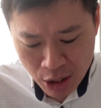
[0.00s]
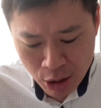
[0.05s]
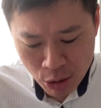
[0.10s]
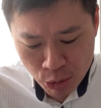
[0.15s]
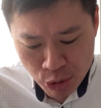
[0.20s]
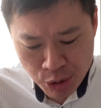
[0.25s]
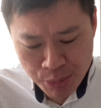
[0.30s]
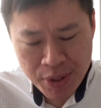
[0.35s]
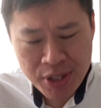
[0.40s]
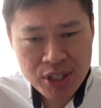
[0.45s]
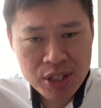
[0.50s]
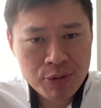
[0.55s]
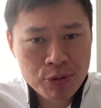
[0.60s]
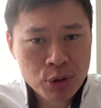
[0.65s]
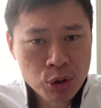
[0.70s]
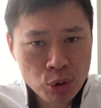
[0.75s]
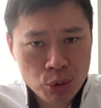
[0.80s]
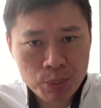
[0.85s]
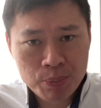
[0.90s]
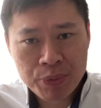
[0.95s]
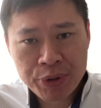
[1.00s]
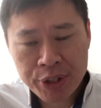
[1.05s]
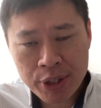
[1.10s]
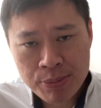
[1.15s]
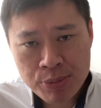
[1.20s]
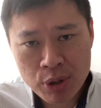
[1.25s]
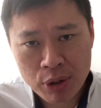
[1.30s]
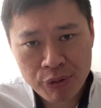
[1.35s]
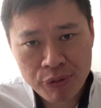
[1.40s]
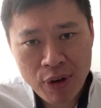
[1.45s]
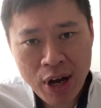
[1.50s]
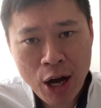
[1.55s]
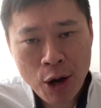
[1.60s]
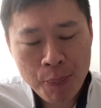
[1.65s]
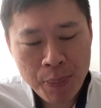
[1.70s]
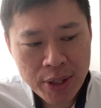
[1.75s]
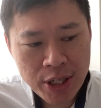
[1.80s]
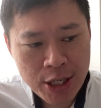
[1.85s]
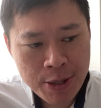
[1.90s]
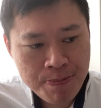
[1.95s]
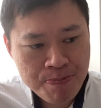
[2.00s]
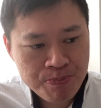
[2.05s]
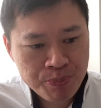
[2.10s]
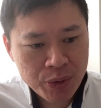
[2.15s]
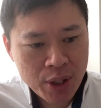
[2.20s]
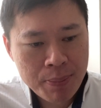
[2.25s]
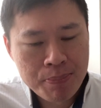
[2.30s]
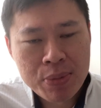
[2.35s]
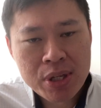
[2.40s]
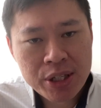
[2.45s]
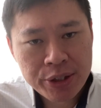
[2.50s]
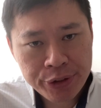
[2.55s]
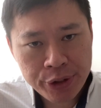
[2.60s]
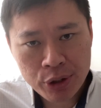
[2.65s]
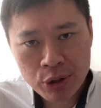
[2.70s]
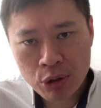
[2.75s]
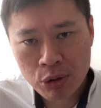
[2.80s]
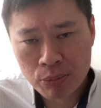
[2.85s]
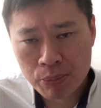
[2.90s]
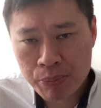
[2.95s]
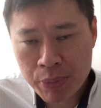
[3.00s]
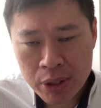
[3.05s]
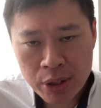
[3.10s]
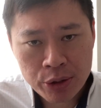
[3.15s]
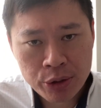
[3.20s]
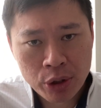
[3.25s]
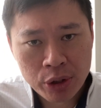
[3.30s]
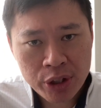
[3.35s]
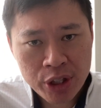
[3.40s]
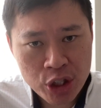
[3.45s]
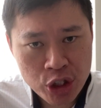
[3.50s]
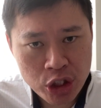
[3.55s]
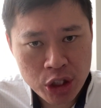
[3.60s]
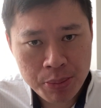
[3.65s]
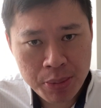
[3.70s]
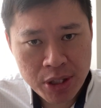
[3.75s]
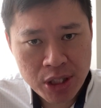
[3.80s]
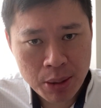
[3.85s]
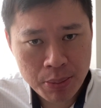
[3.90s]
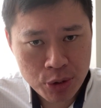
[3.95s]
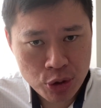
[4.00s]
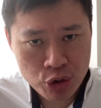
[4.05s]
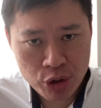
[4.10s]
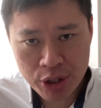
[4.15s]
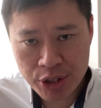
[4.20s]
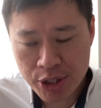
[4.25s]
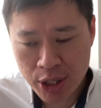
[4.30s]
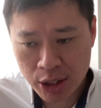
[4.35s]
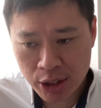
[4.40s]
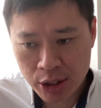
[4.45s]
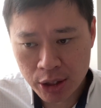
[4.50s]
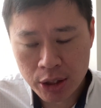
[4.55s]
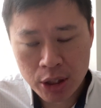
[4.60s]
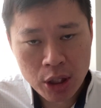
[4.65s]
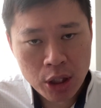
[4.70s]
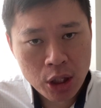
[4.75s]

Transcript: Which means if you look in terms of how many million dollar HDBs have been transacted,